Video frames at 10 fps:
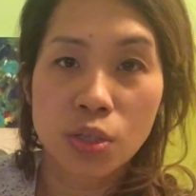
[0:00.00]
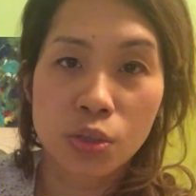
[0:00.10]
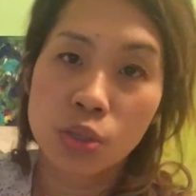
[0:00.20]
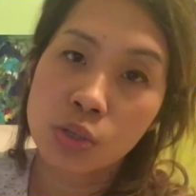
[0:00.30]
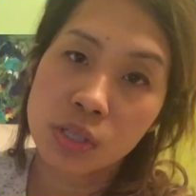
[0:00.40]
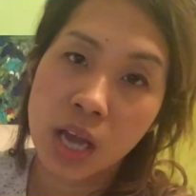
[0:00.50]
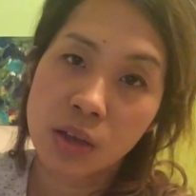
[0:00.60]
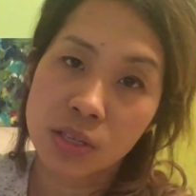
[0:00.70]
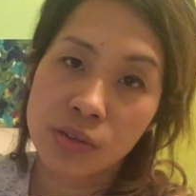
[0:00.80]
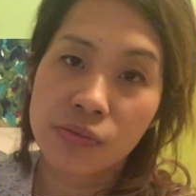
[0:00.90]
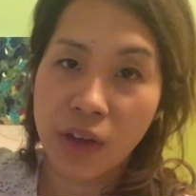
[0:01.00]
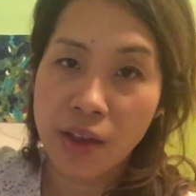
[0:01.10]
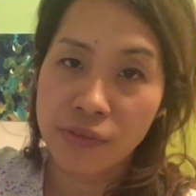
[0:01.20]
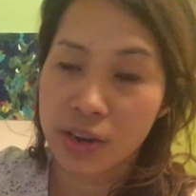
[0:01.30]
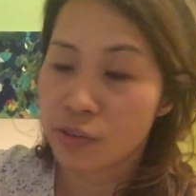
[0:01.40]
to
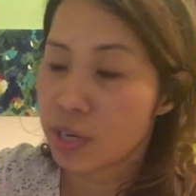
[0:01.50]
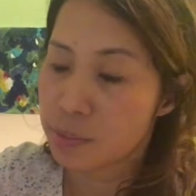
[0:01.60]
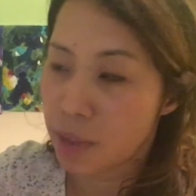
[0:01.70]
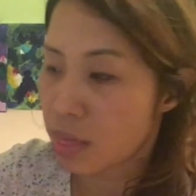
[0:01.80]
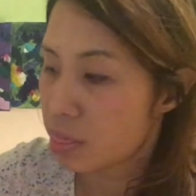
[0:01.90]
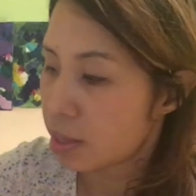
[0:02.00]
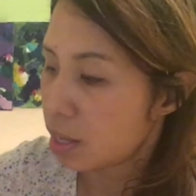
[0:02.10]
2,500 a month.